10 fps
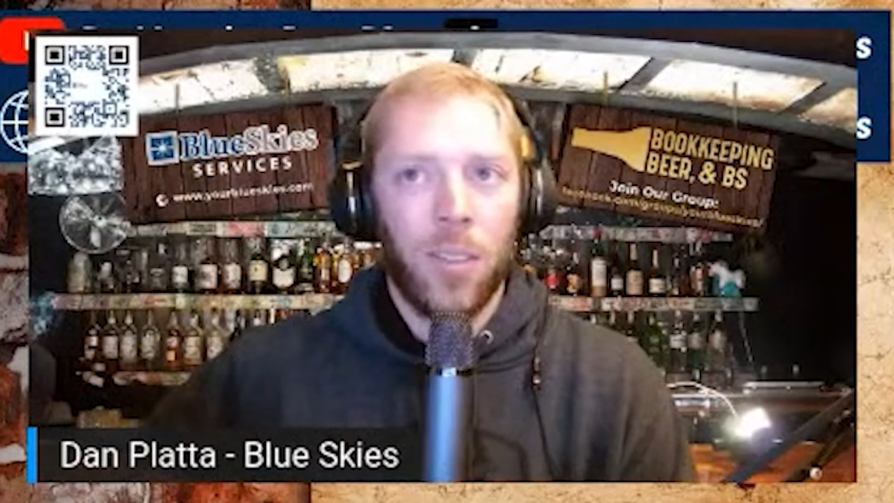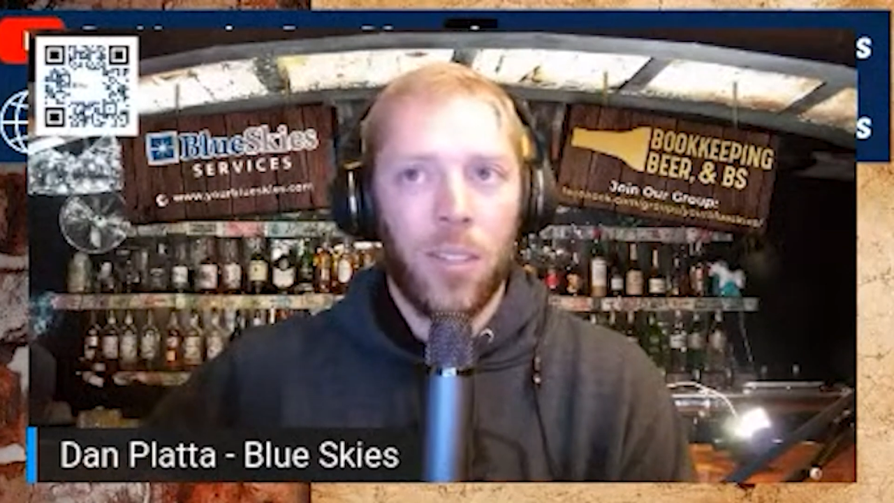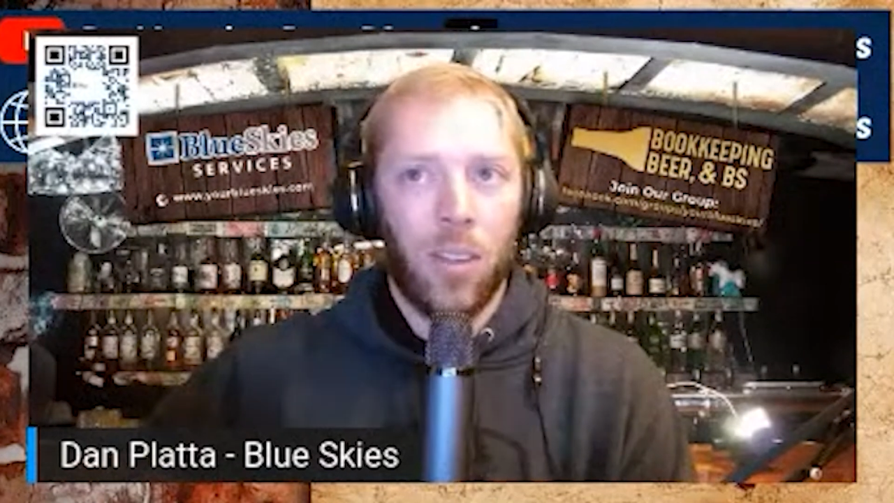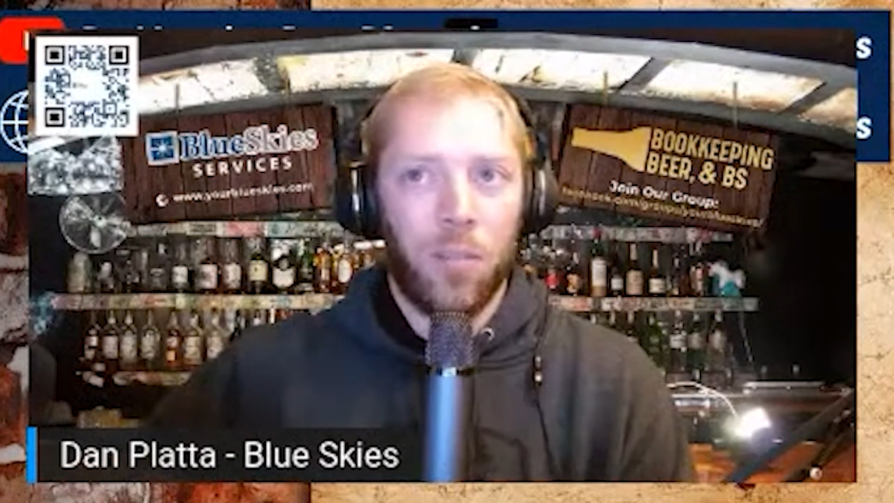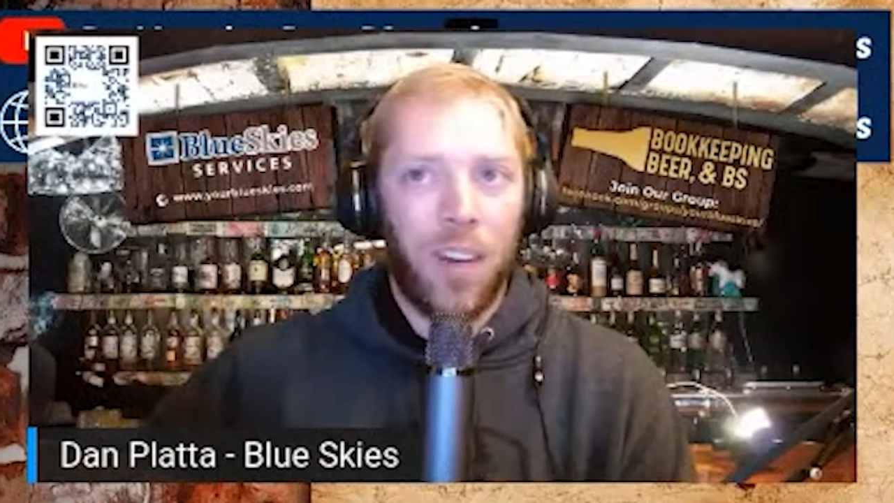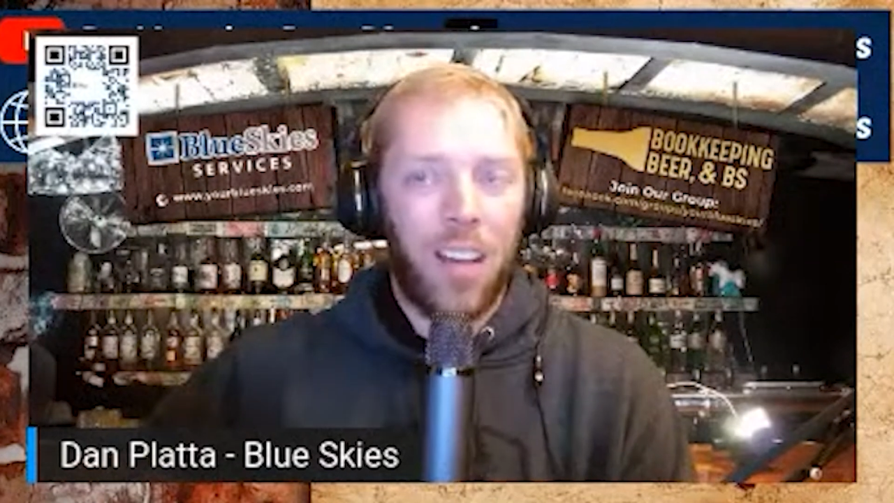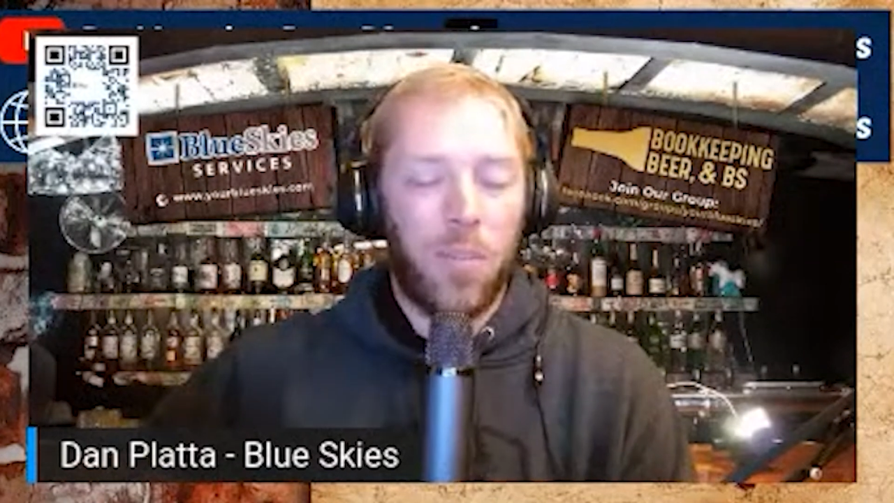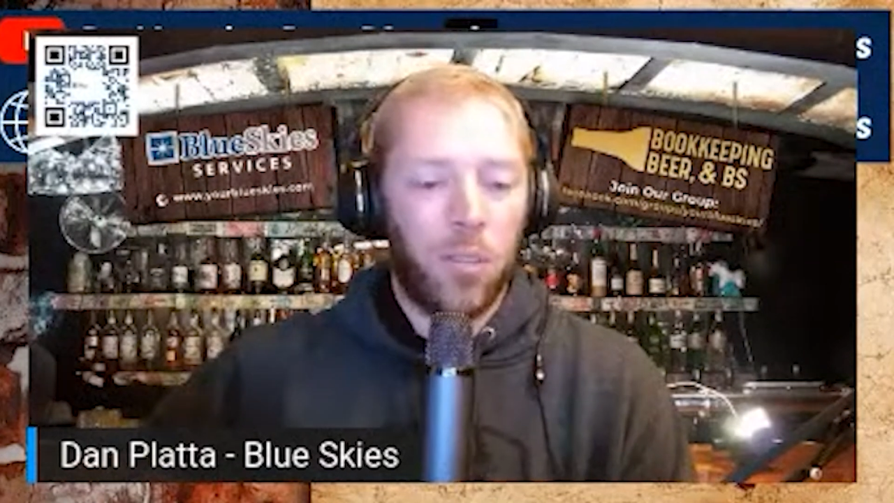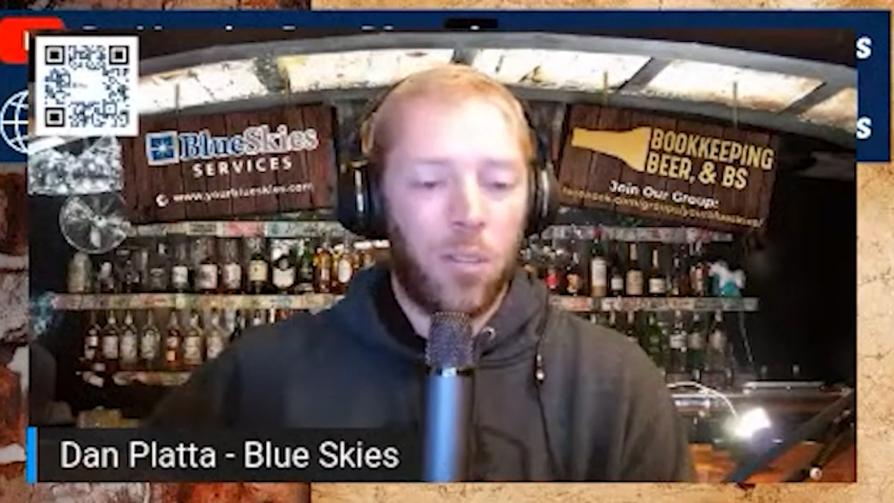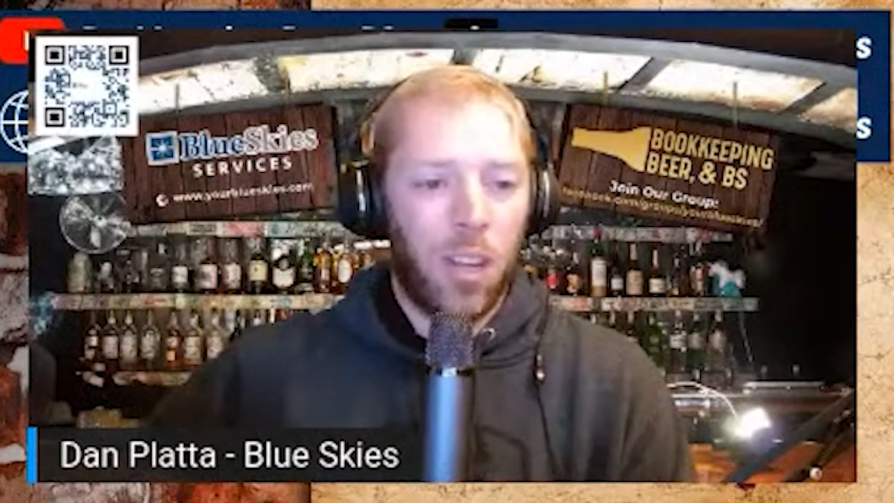Is it
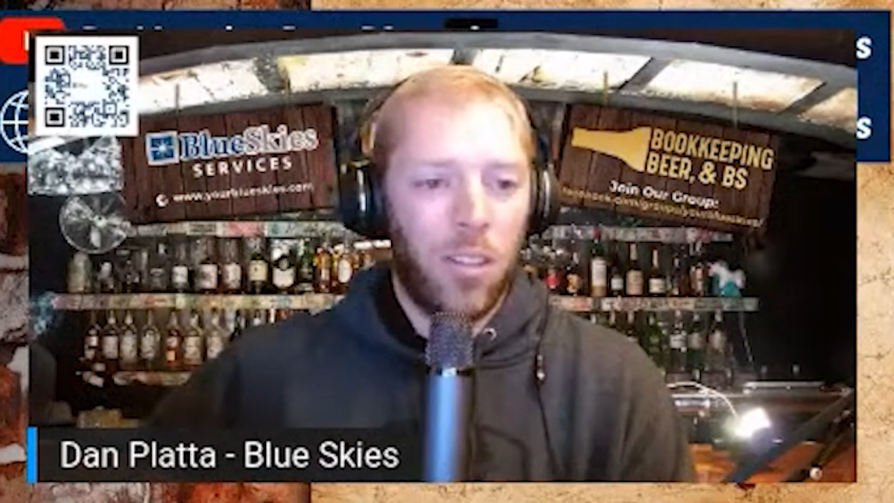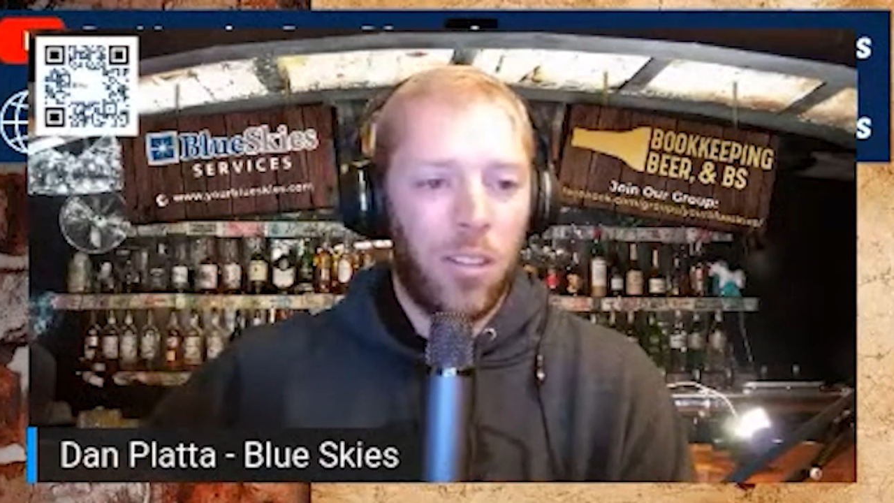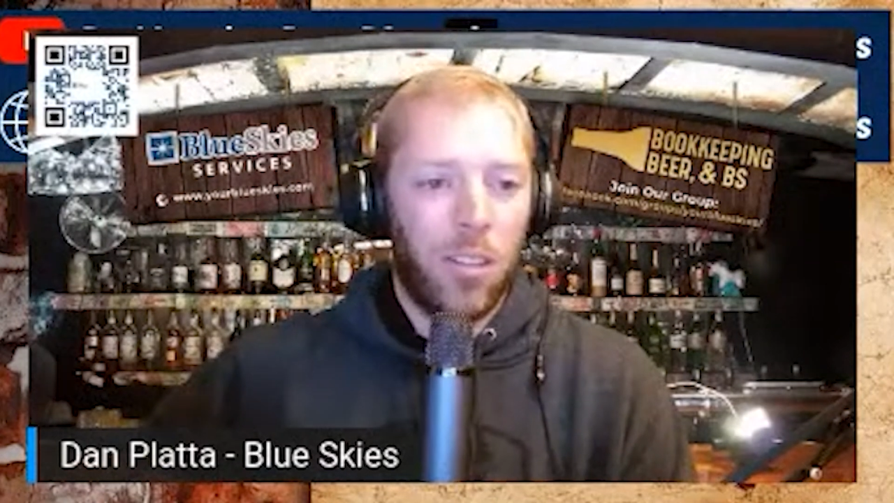5%,